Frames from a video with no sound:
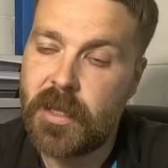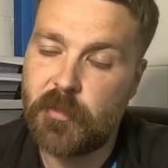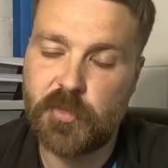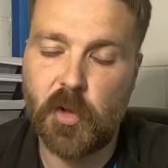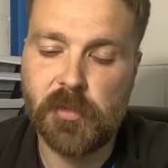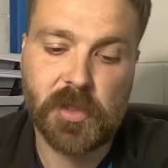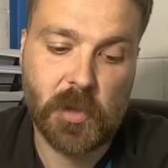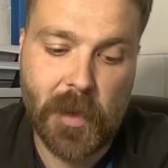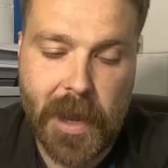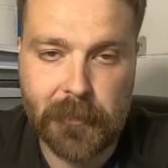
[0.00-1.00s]
It was always going
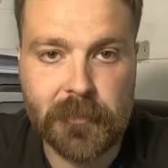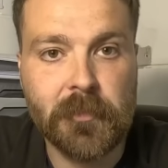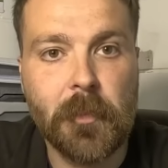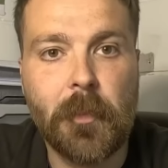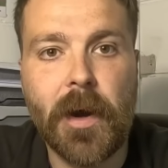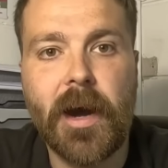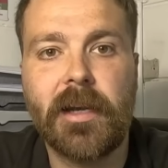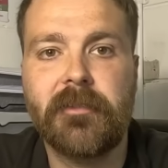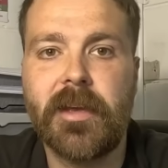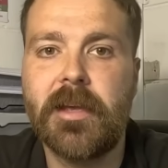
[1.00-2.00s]
to happen,
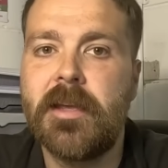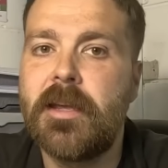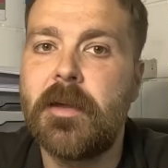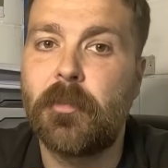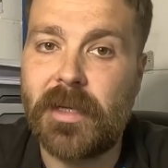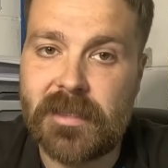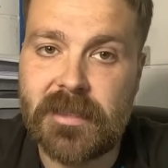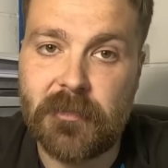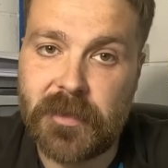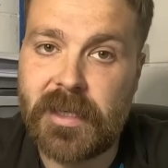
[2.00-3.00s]
part of it, but
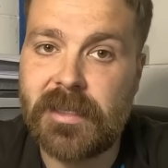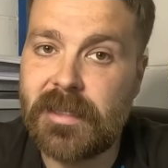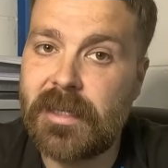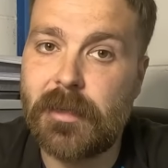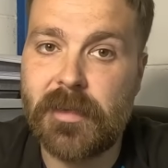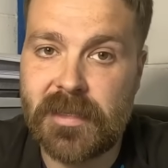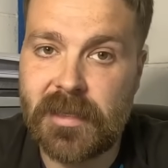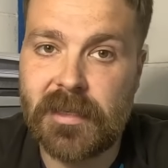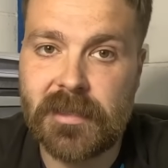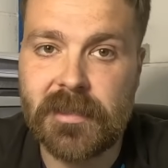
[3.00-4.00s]
something is a little bit
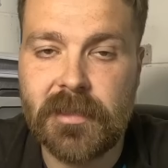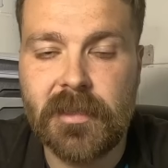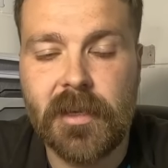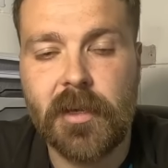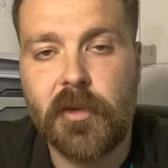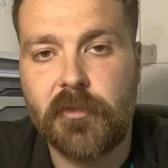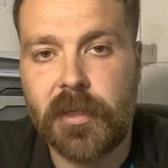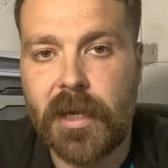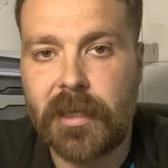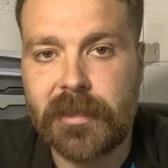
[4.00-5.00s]
sus
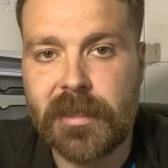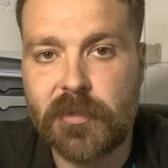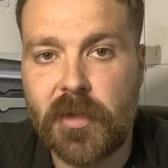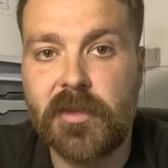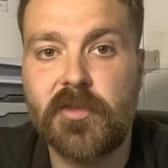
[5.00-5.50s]
regarding this one.